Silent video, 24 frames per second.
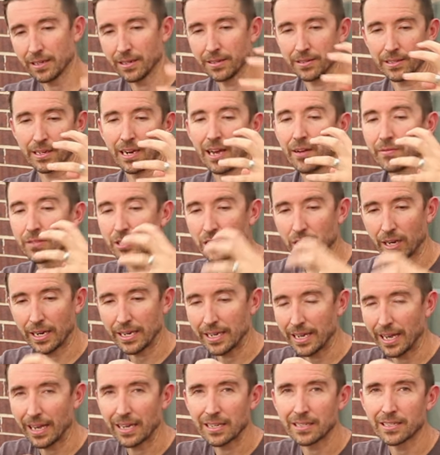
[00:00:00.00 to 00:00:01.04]
It doesn't have a
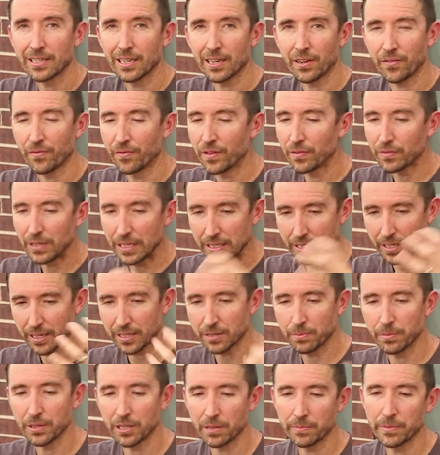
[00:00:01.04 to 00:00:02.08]
gigantic
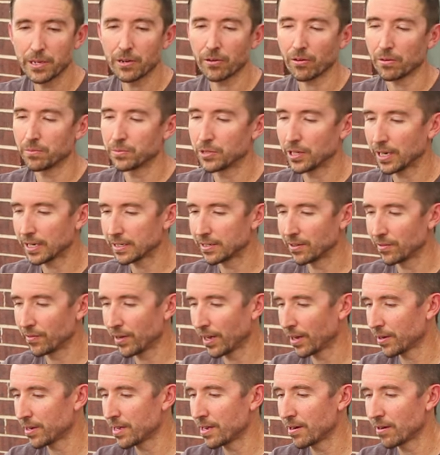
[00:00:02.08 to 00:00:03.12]
56 millimeter objective
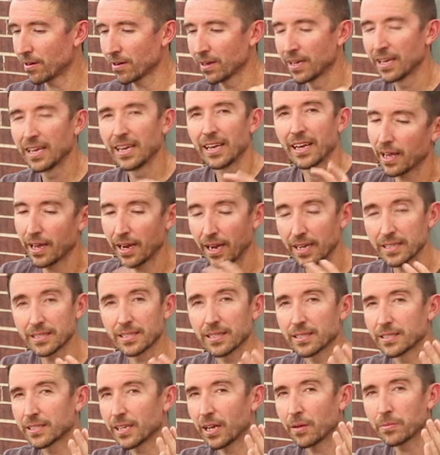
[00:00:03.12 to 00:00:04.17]
out here. It has
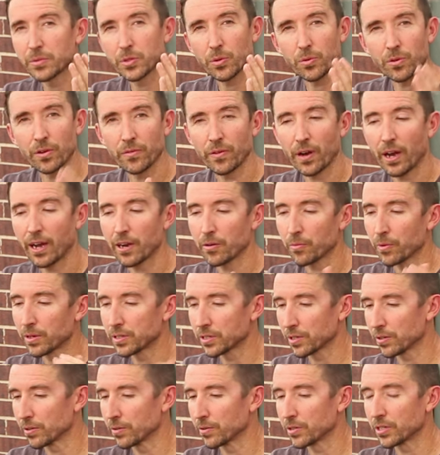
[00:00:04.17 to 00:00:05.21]
the same sort of high
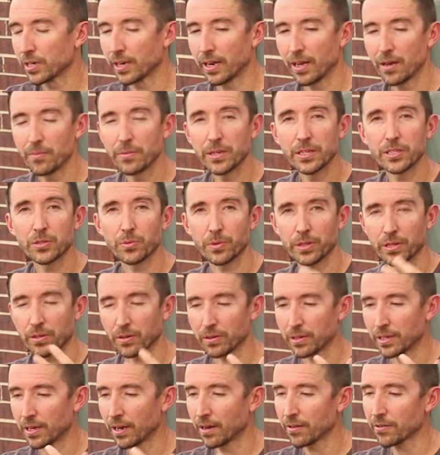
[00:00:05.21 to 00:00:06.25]
resolution image with
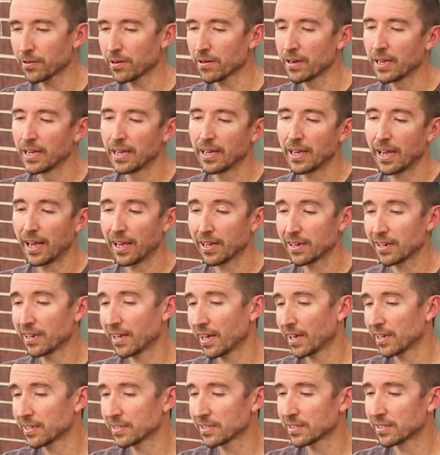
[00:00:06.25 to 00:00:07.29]
good color, and it
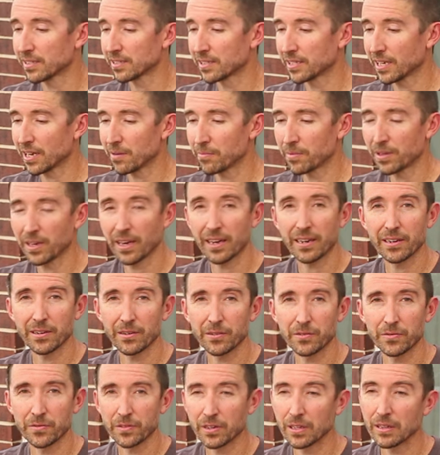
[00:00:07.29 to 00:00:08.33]
has the same kind
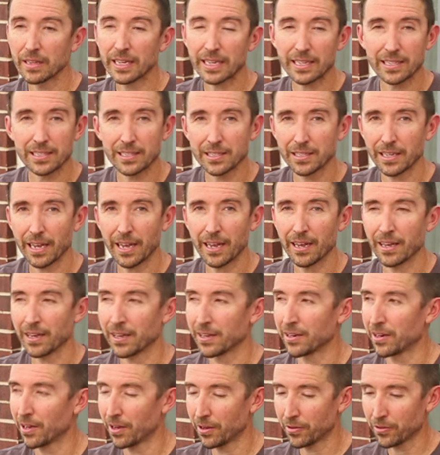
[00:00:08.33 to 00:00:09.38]
of clicks
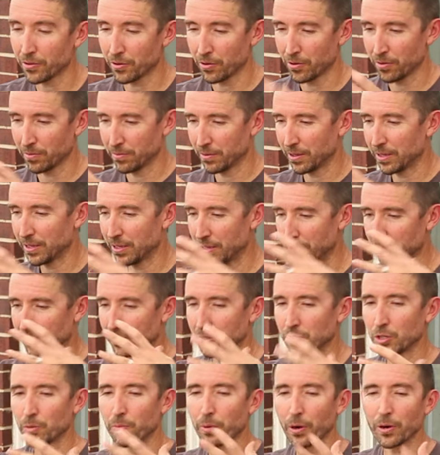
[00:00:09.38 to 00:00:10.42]
and other
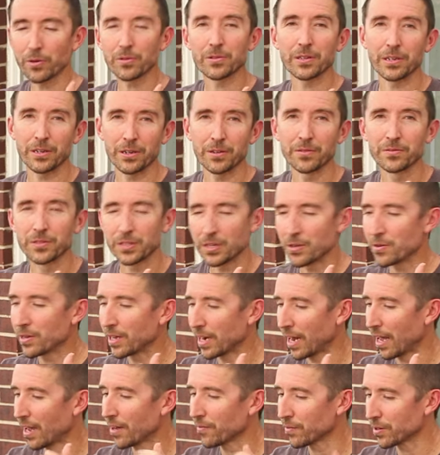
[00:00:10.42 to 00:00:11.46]
superlatives that you
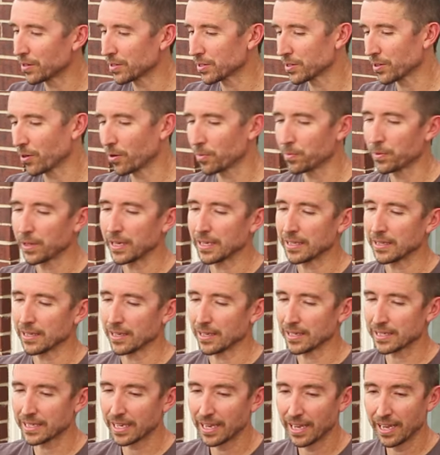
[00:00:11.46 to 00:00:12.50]
can have on a scope like
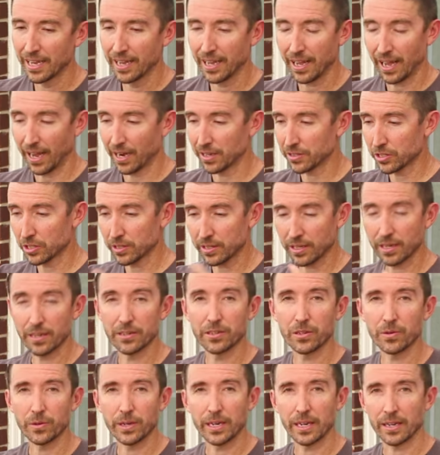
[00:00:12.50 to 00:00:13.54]
this. And it's just going
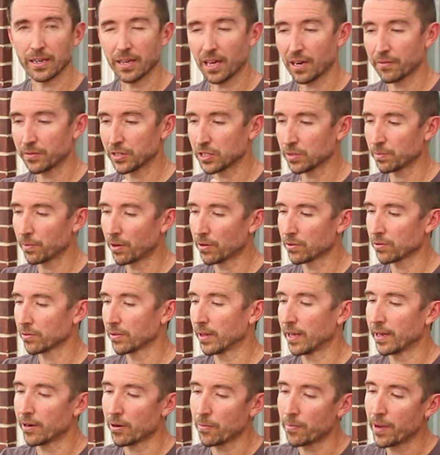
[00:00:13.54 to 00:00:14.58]
to do it in kind of a
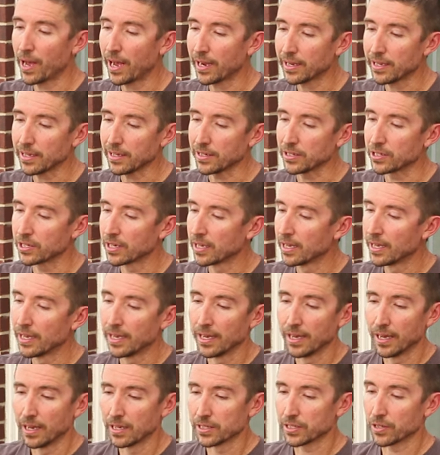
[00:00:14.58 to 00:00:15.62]
smaller, lighter package.
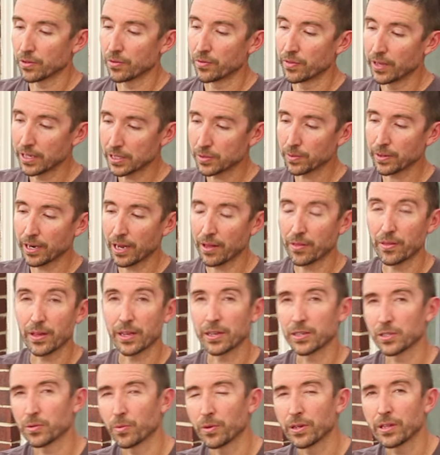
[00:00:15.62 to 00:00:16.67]
So this one, I
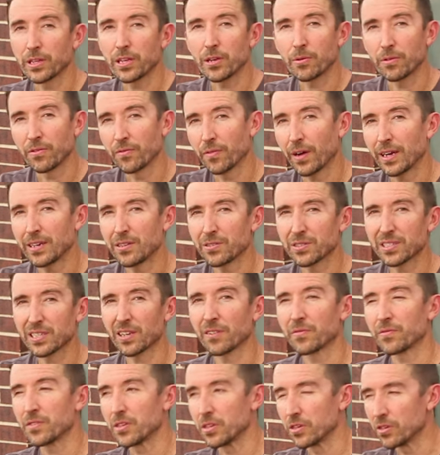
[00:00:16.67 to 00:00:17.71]
think, is one that you would find
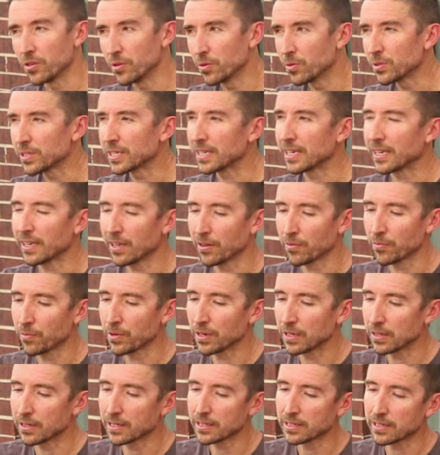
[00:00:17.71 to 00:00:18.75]
yourself using in
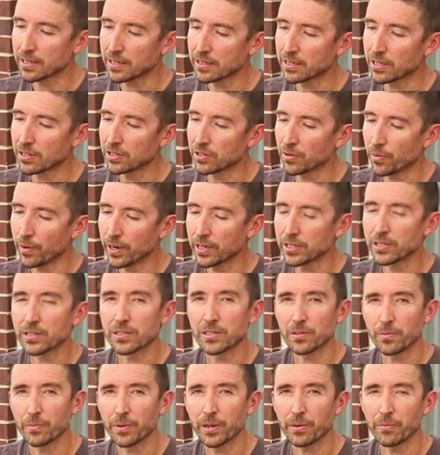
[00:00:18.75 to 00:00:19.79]
realistic
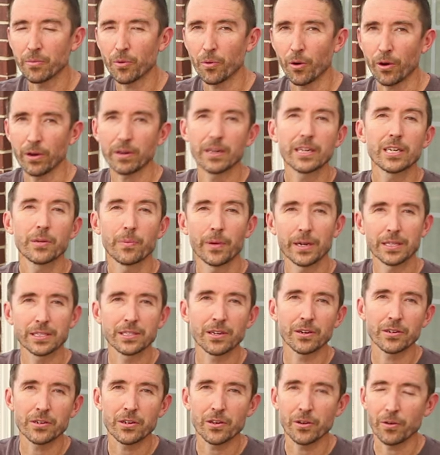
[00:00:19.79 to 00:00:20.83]
situations a bit more. It
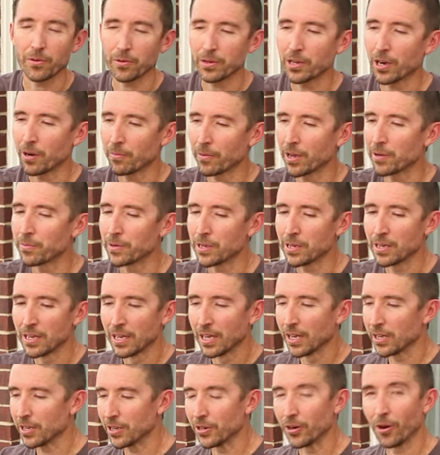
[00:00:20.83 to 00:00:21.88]
depends on you. You know, maybe
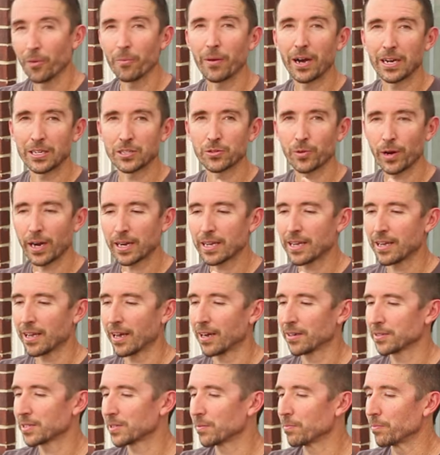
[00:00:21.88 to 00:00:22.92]
you don't mind
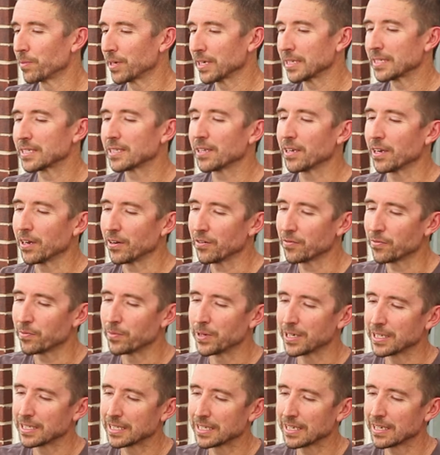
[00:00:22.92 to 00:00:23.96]
dragging out some big stuff,
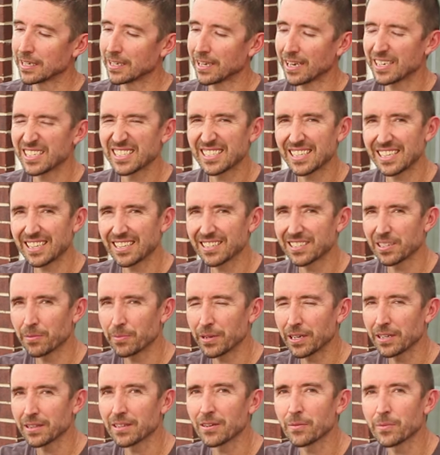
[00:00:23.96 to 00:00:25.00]
but I just think this
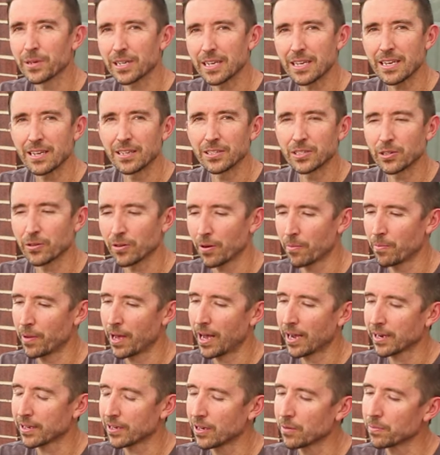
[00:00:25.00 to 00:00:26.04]
would be a little bit easier to
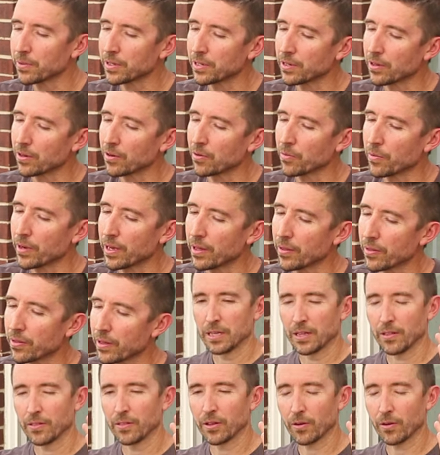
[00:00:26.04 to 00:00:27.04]
pack up and go with.